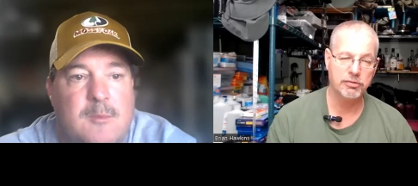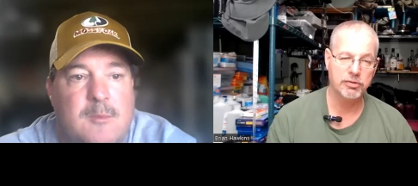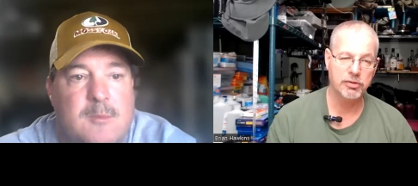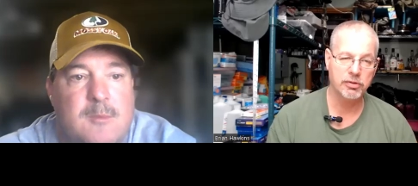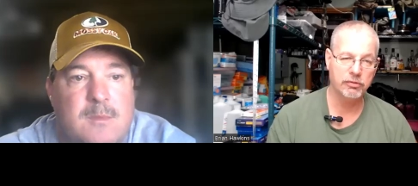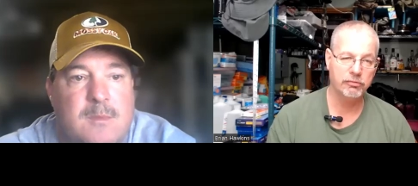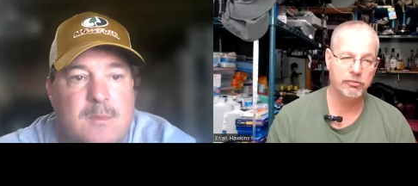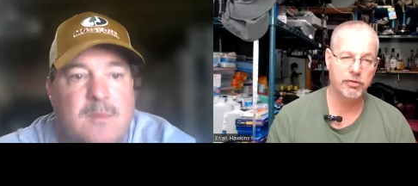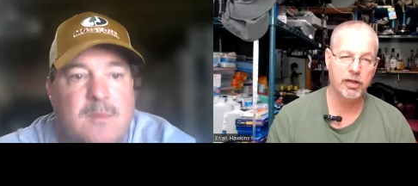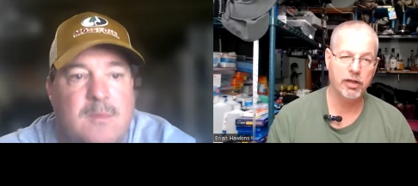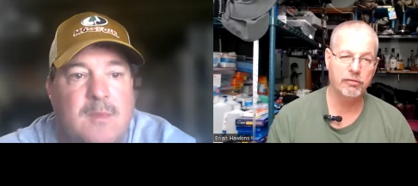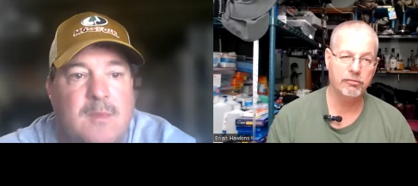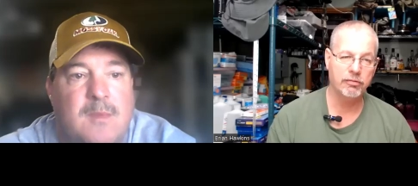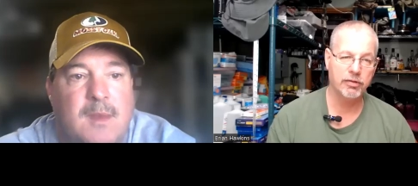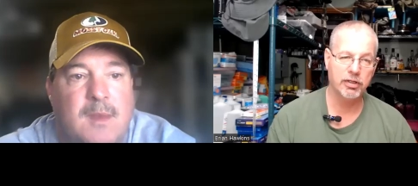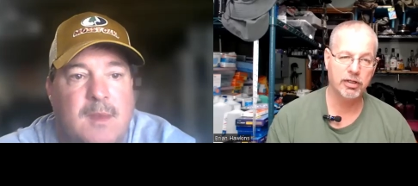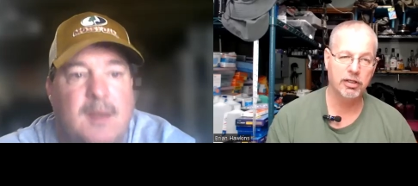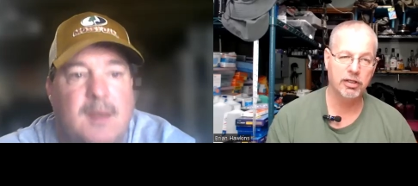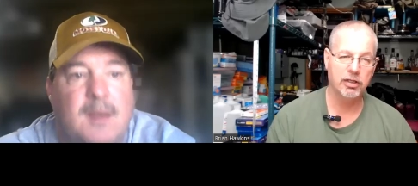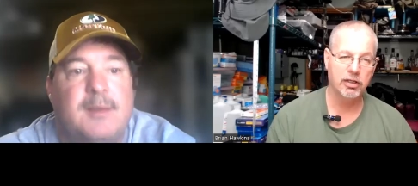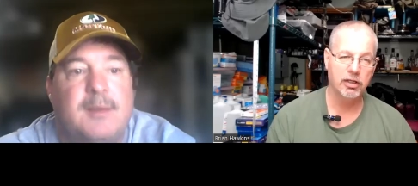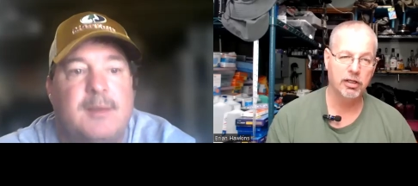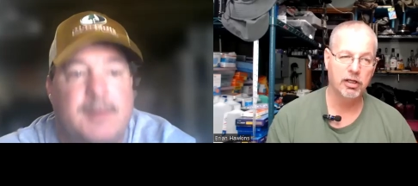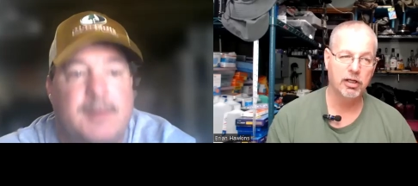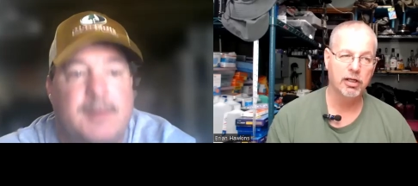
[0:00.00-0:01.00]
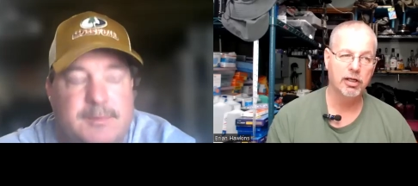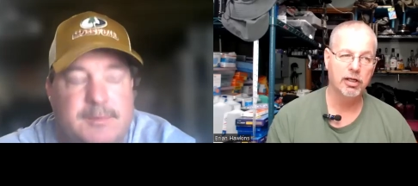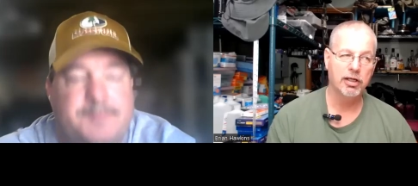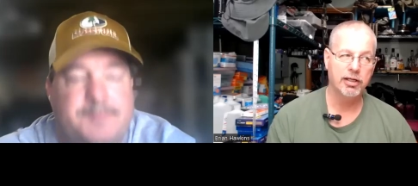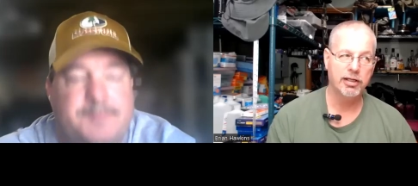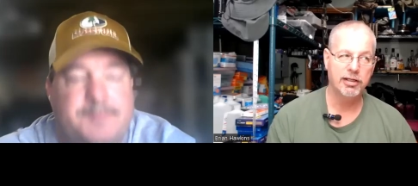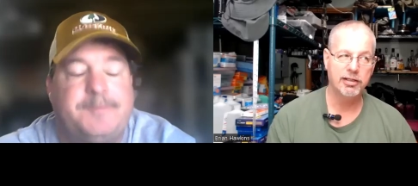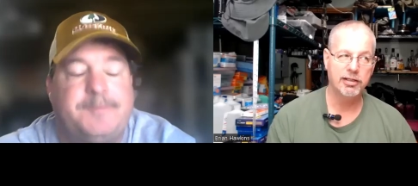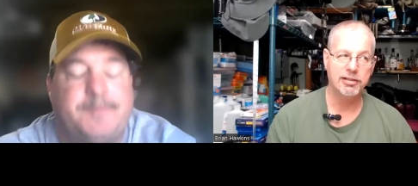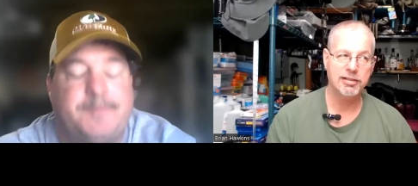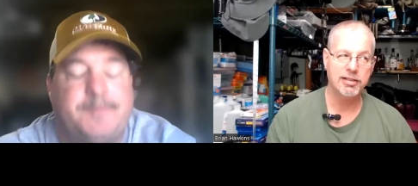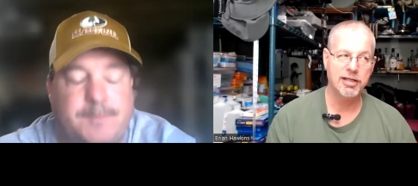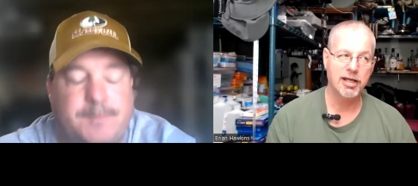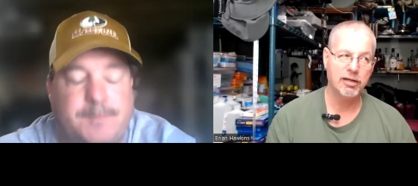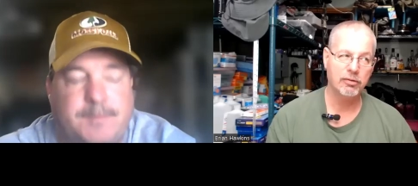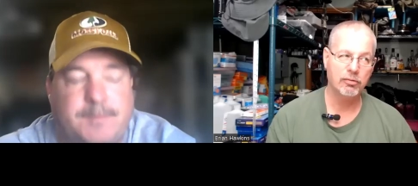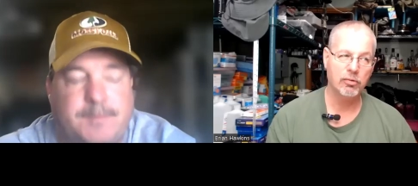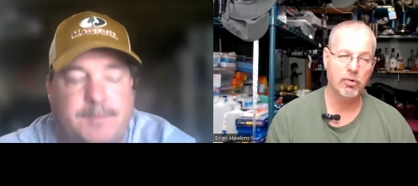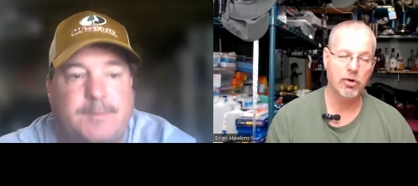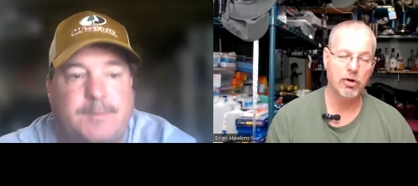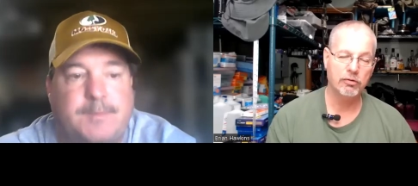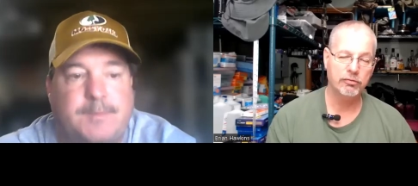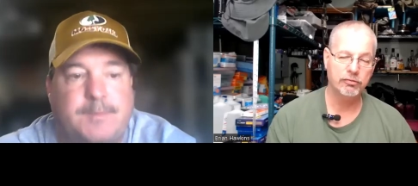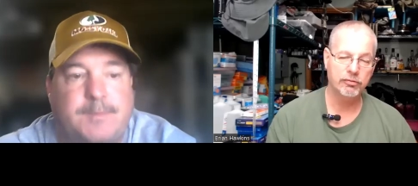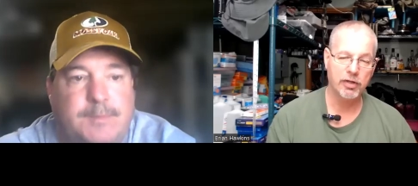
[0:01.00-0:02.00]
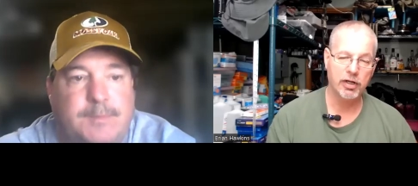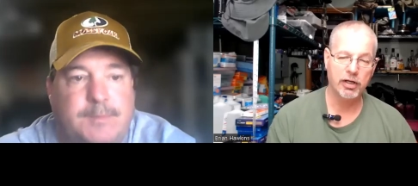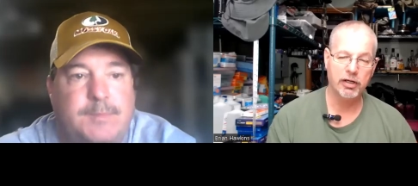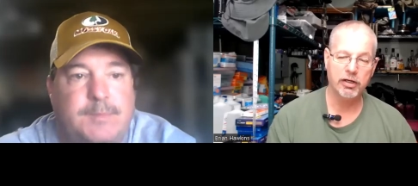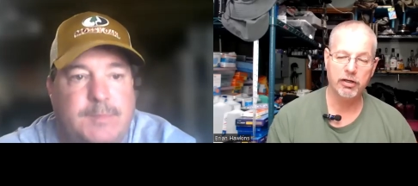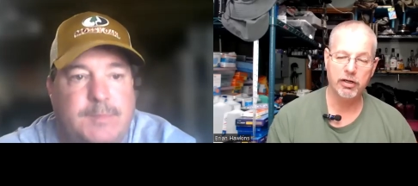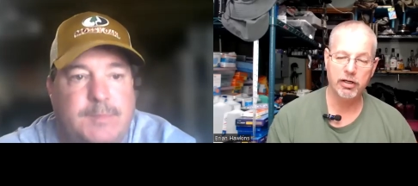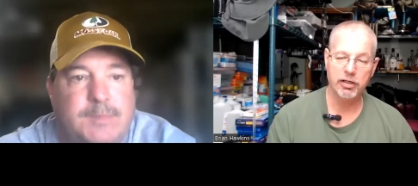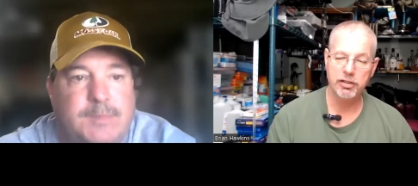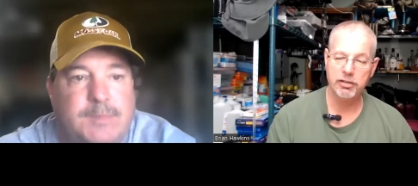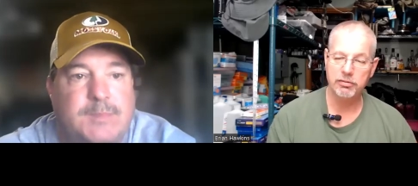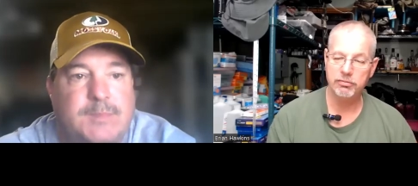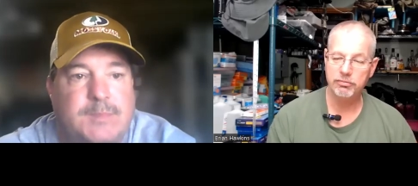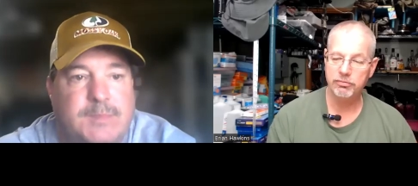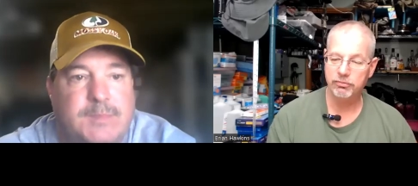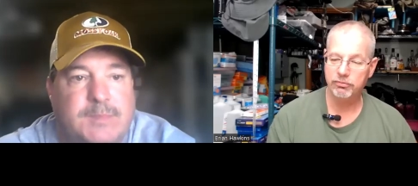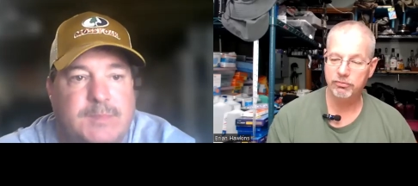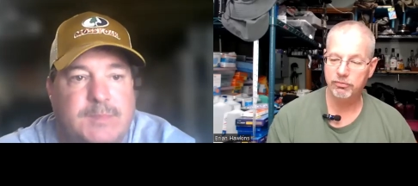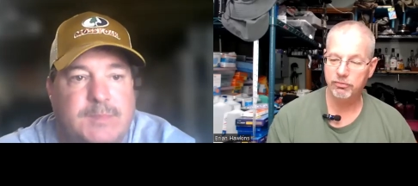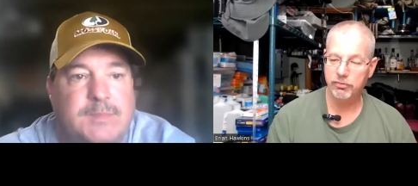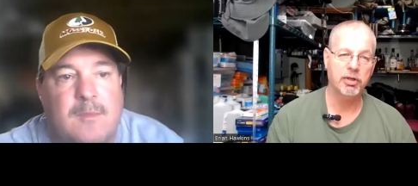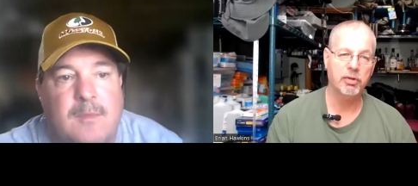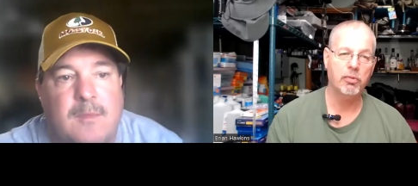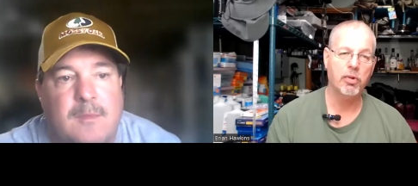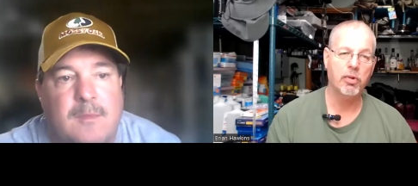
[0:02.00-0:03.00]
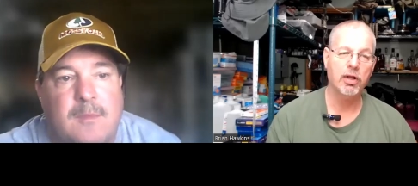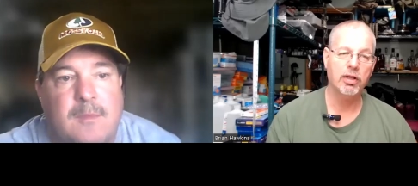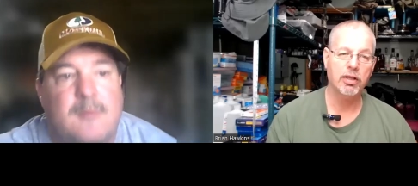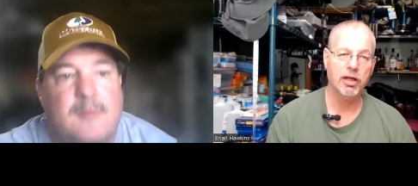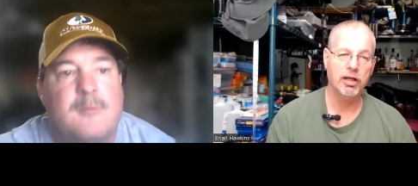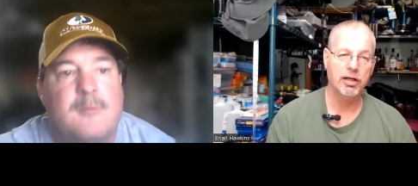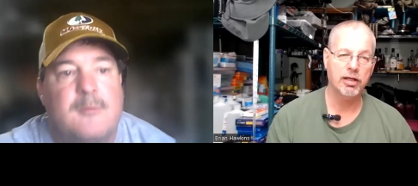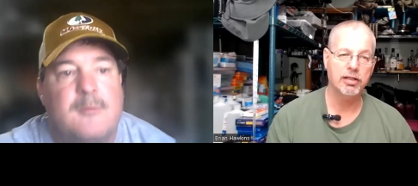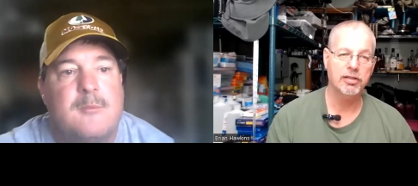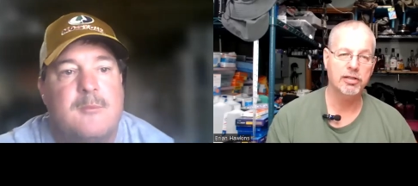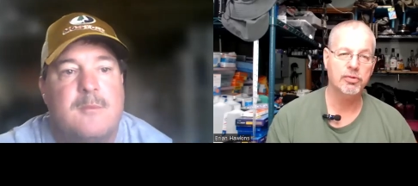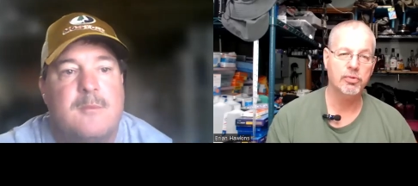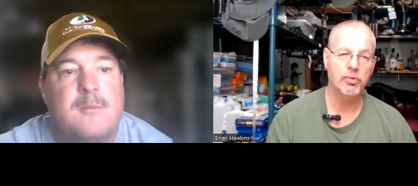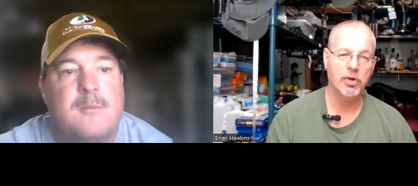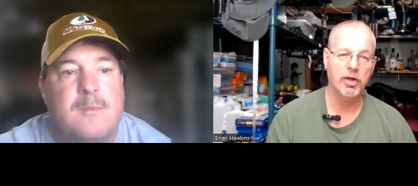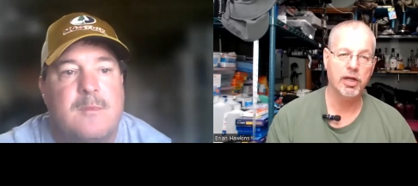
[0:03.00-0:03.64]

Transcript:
Speaker 1: and stuff. So if you have an inside wall fire, it could be well on